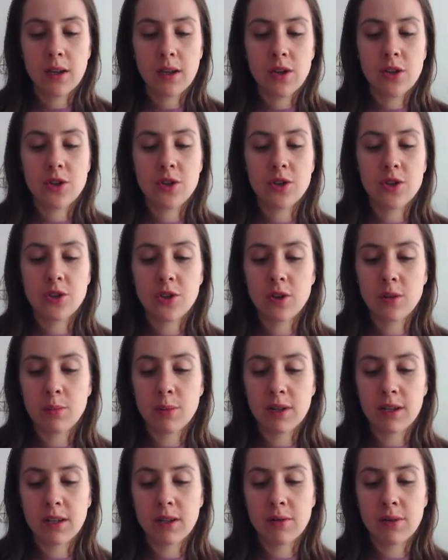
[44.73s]
Should
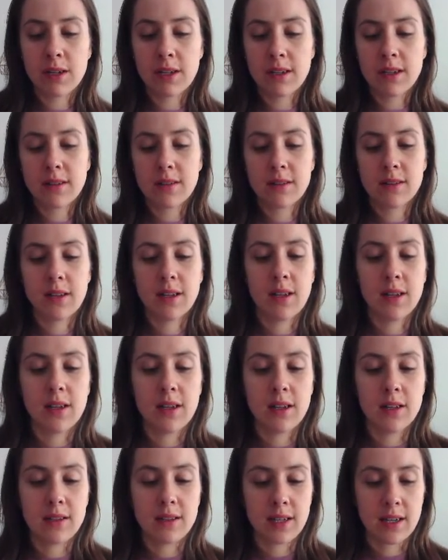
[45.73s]
be increased.
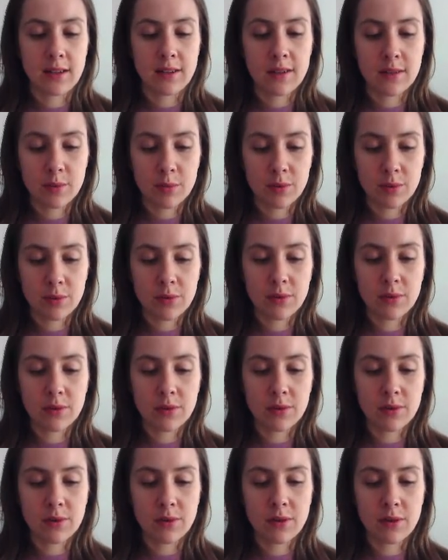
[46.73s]
Testable
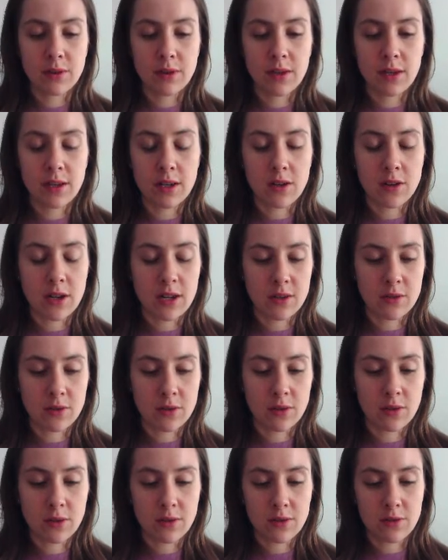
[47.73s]
is
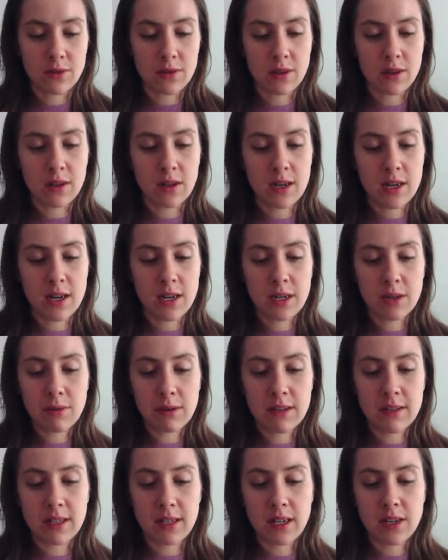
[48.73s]
not. An
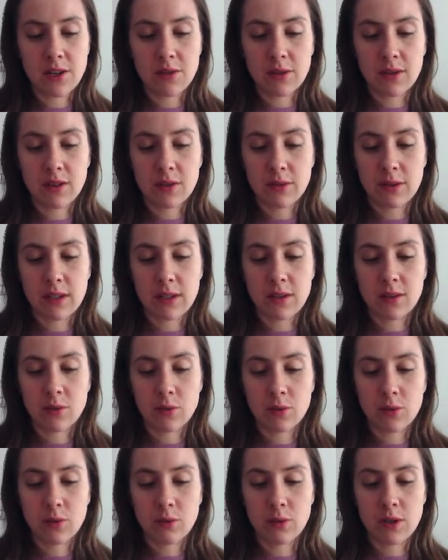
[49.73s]
increase in interest rates
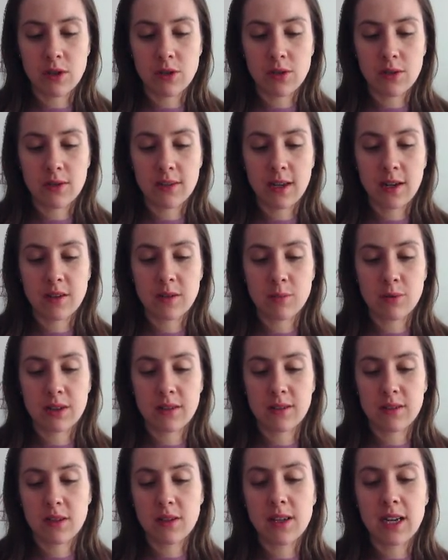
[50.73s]
will reduce house
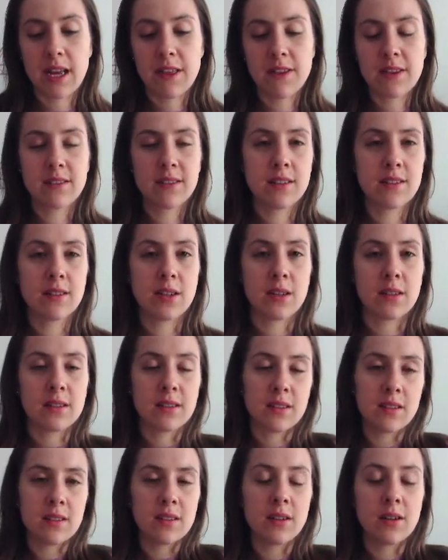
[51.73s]
prices. Okay, this is good. This
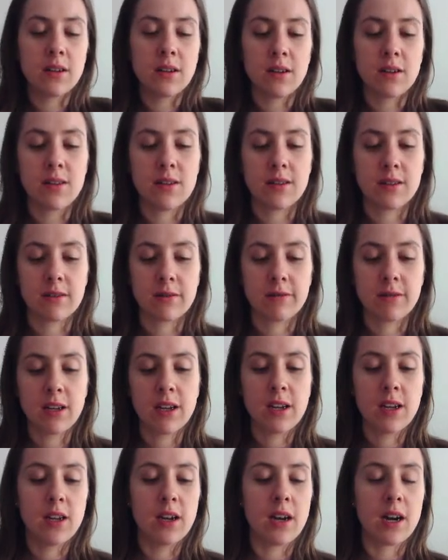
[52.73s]
is conclusive.
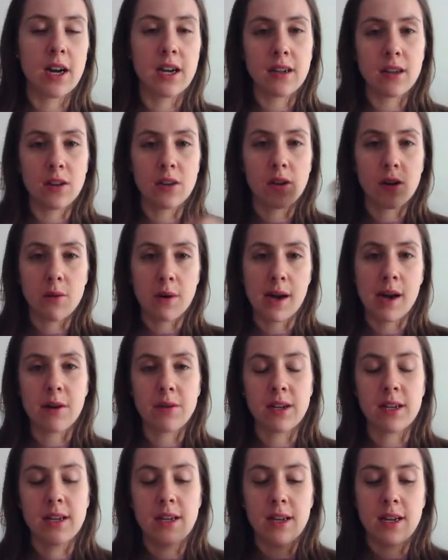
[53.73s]
I can go
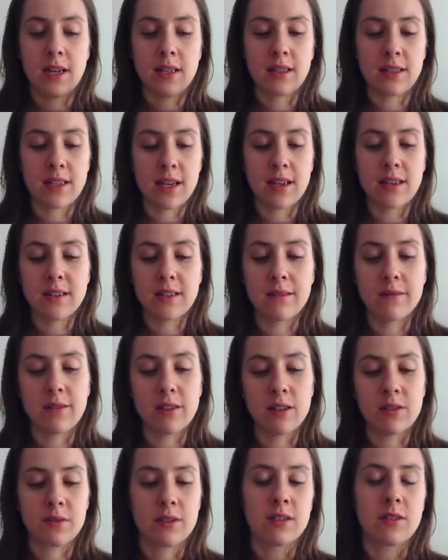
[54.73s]
out and test if
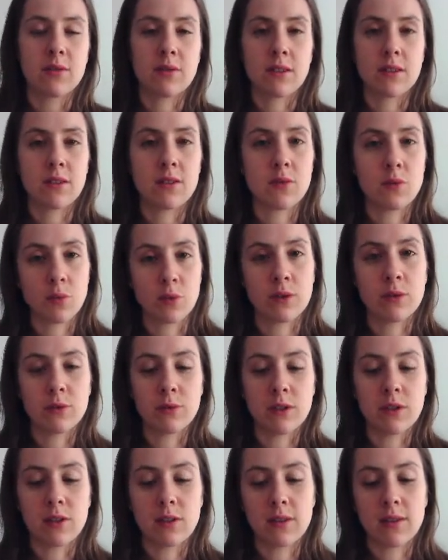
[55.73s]
interest rates will
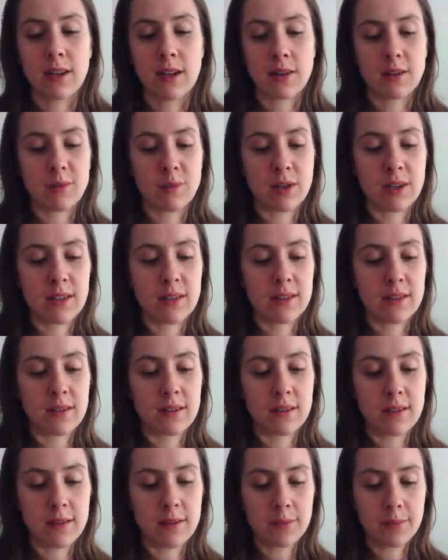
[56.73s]
reduce house
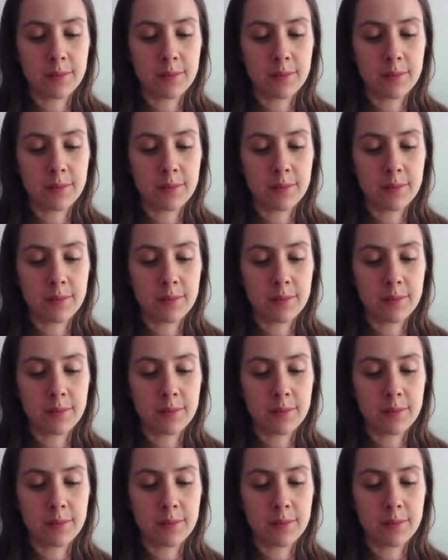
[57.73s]
prices.